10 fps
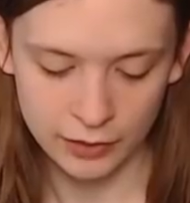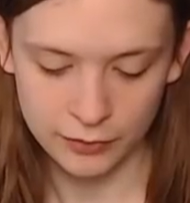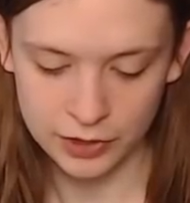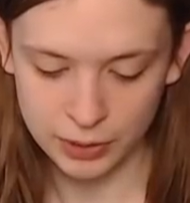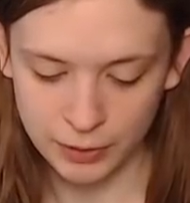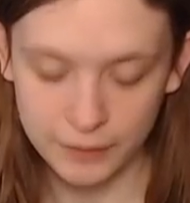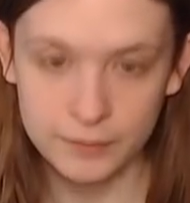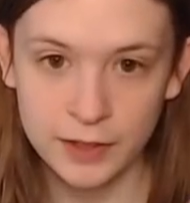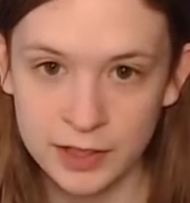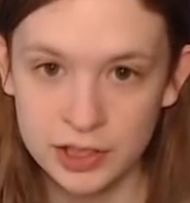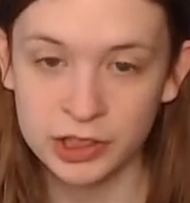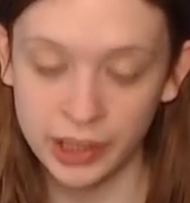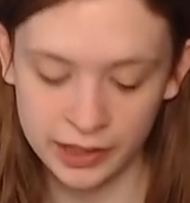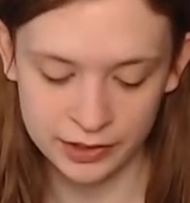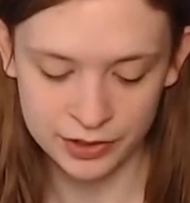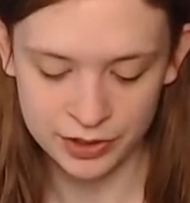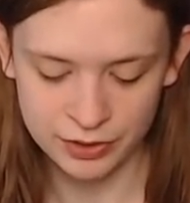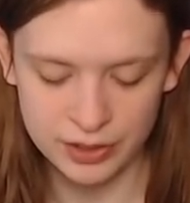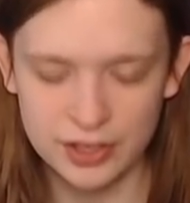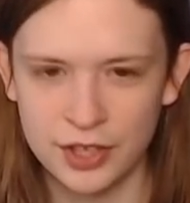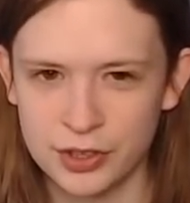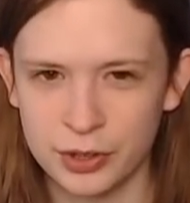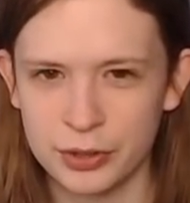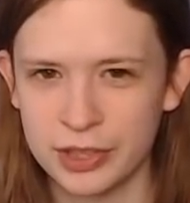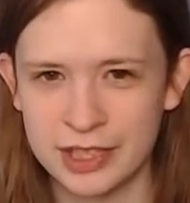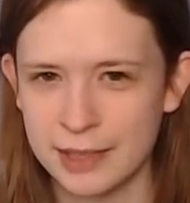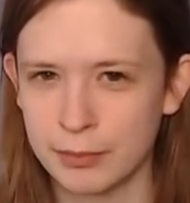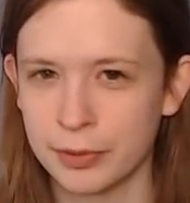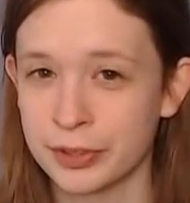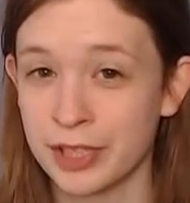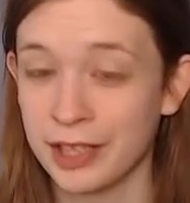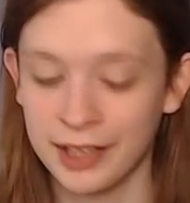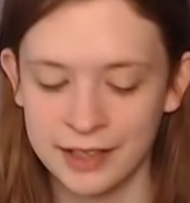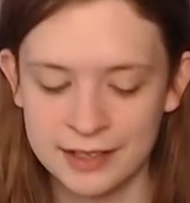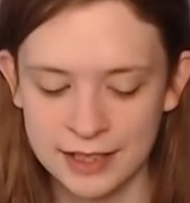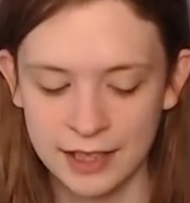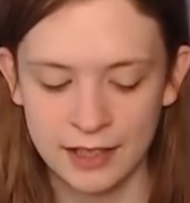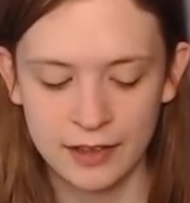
first up we have vintage lands. This also includes like supplemental set lands.